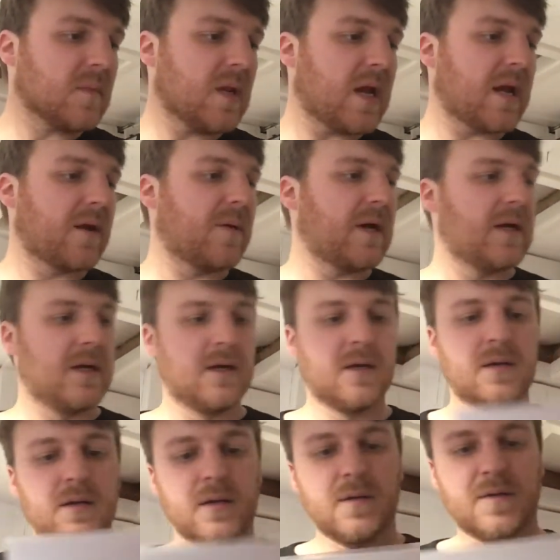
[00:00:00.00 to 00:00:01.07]
Anyway,
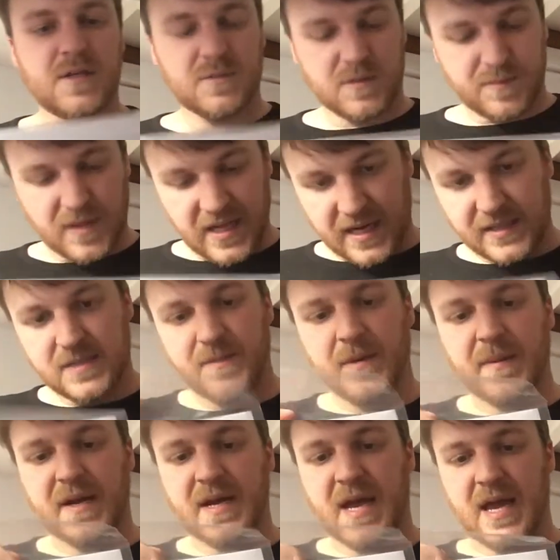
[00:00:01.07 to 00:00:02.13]
this was planning to
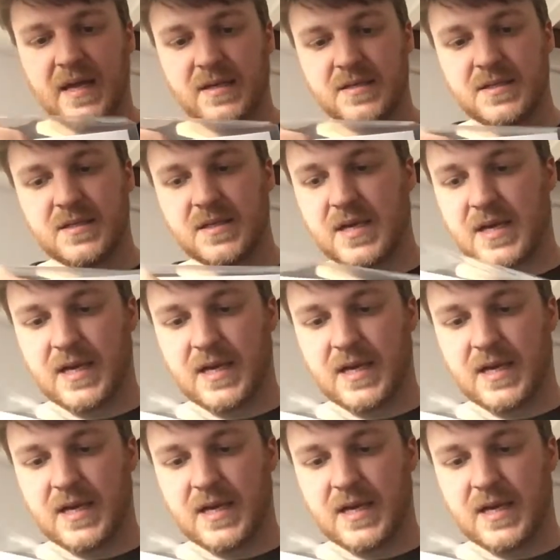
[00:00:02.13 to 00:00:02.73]
be my next